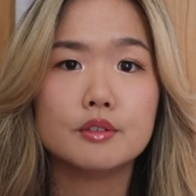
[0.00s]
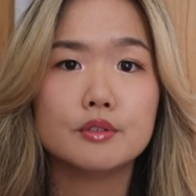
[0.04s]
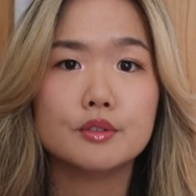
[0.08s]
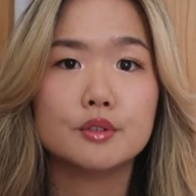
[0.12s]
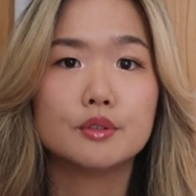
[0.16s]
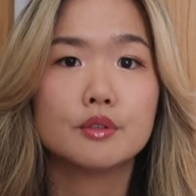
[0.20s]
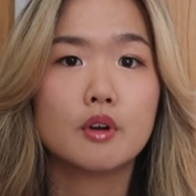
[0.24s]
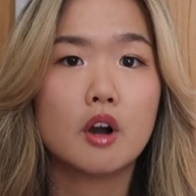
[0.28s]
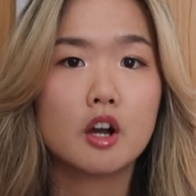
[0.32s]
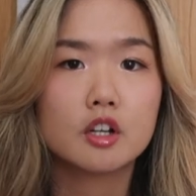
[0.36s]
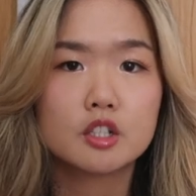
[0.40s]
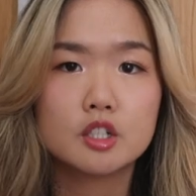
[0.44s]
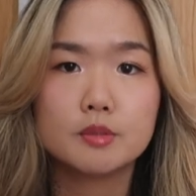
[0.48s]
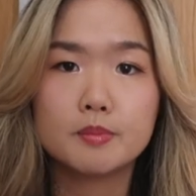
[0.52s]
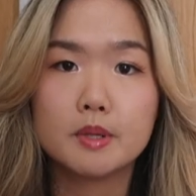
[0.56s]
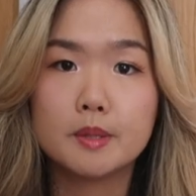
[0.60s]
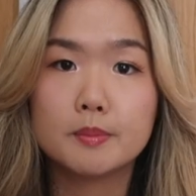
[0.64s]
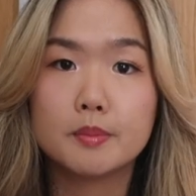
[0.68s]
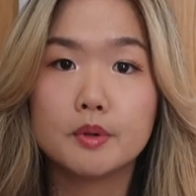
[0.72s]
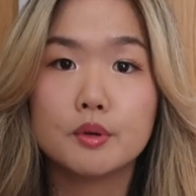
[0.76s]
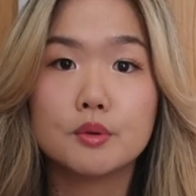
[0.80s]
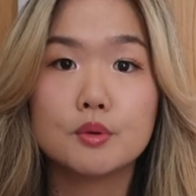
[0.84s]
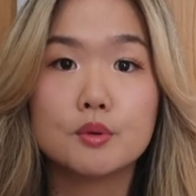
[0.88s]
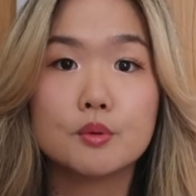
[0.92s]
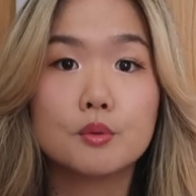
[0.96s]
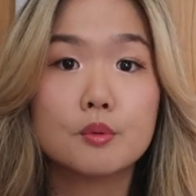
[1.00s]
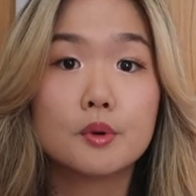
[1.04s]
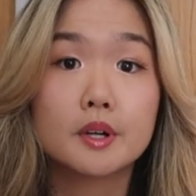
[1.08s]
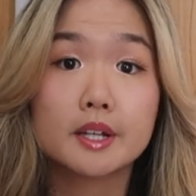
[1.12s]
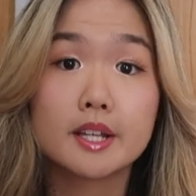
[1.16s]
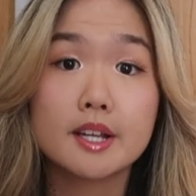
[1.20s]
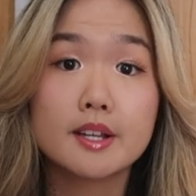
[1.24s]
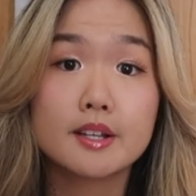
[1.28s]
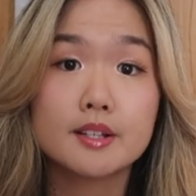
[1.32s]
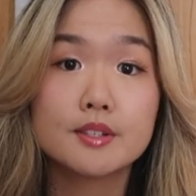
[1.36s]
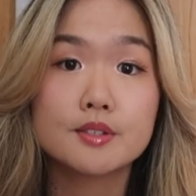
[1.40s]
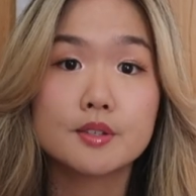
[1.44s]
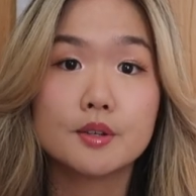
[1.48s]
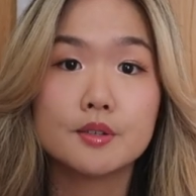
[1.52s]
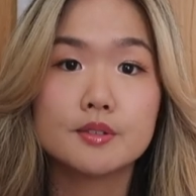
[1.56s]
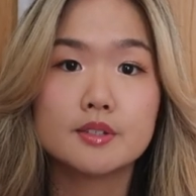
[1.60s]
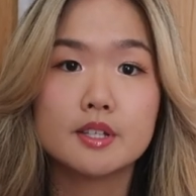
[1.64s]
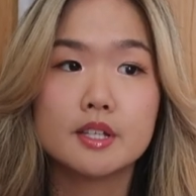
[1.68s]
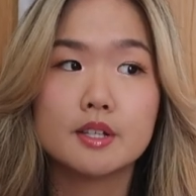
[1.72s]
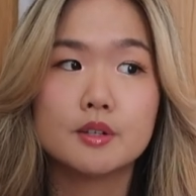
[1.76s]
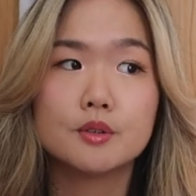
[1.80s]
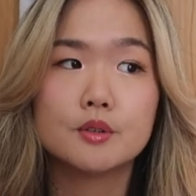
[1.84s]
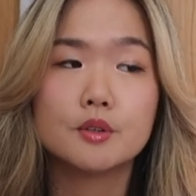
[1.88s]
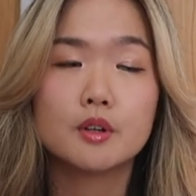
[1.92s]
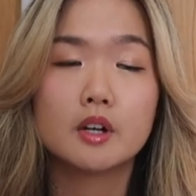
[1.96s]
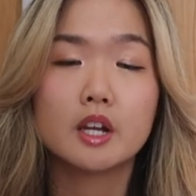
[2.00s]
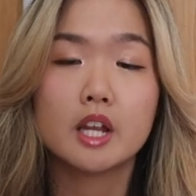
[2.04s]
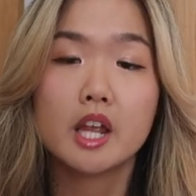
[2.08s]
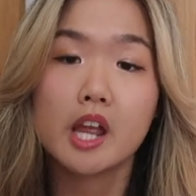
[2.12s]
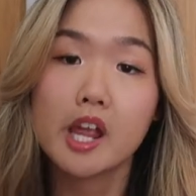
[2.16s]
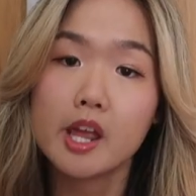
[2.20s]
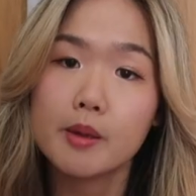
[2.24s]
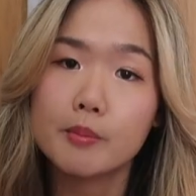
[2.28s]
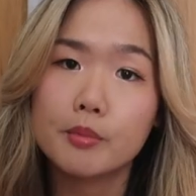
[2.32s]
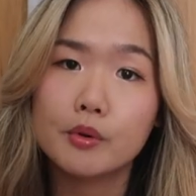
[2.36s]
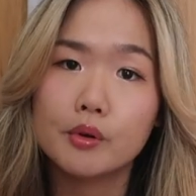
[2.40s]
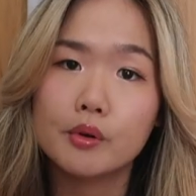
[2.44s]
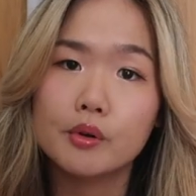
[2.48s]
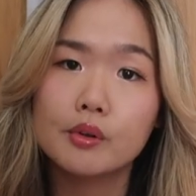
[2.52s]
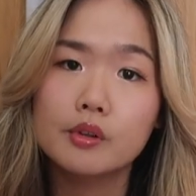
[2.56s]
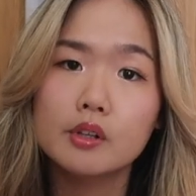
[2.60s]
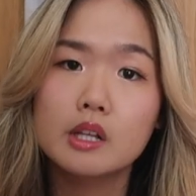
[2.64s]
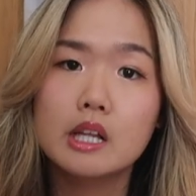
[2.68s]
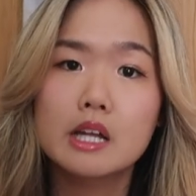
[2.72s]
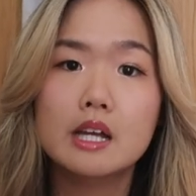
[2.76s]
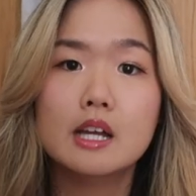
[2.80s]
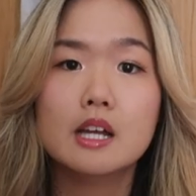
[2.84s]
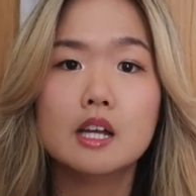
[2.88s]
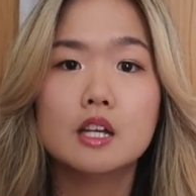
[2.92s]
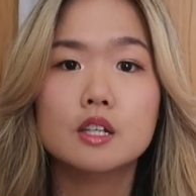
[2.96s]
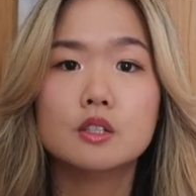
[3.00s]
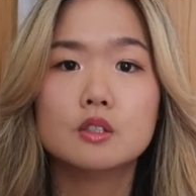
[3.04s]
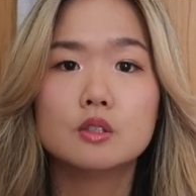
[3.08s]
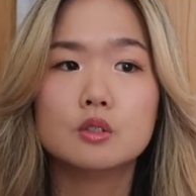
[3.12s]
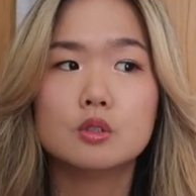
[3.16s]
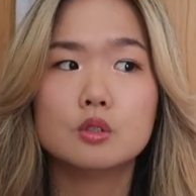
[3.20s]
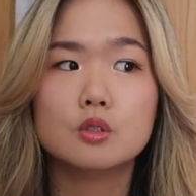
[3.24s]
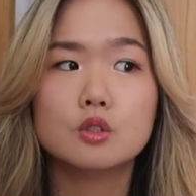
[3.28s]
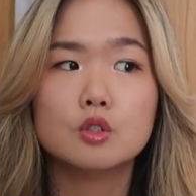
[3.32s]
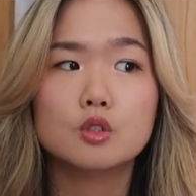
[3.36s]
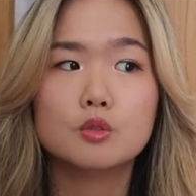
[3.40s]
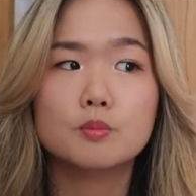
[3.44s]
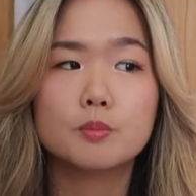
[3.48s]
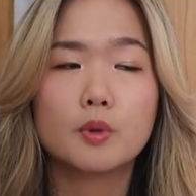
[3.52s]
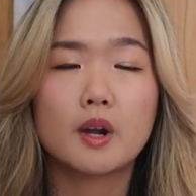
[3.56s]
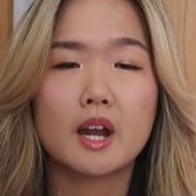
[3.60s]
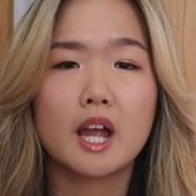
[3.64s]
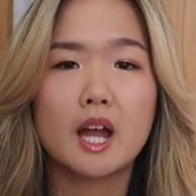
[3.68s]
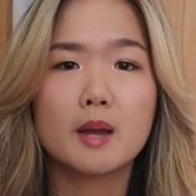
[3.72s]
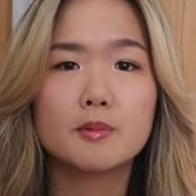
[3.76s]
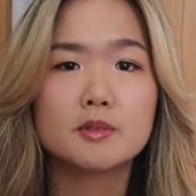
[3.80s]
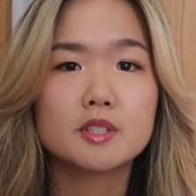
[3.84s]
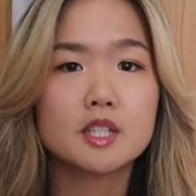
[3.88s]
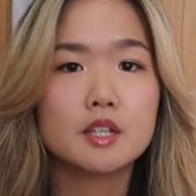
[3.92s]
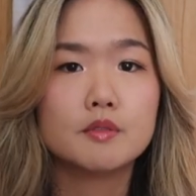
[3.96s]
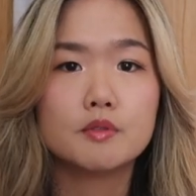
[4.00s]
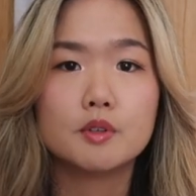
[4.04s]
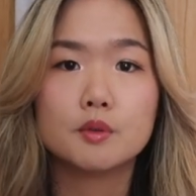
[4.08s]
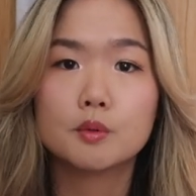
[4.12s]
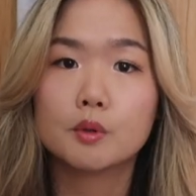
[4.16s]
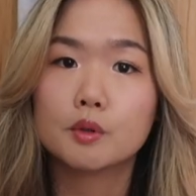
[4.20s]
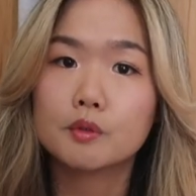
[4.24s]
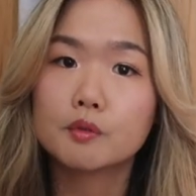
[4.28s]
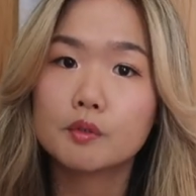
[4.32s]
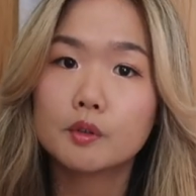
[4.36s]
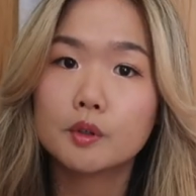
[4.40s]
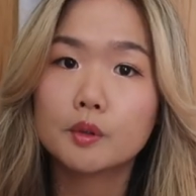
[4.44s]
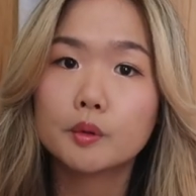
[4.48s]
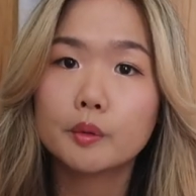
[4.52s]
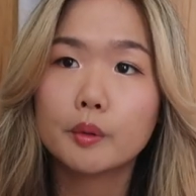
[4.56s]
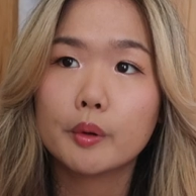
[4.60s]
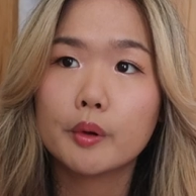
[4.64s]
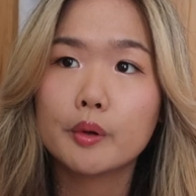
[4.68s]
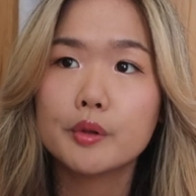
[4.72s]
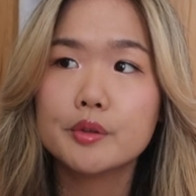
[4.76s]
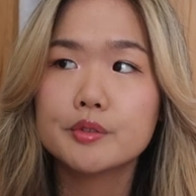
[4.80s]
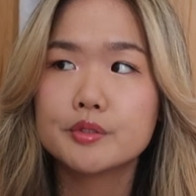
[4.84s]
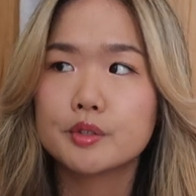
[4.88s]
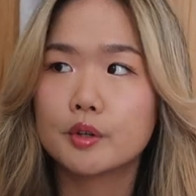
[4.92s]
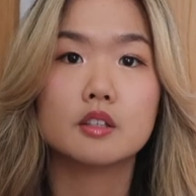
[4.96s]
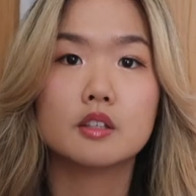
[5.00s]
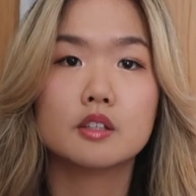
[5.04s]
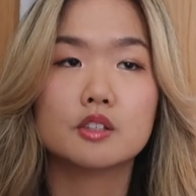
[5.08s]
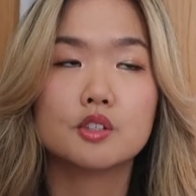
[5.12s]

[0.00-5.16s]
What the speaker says: you to talk to people who work in consulting who are able to perhaps give you referrals.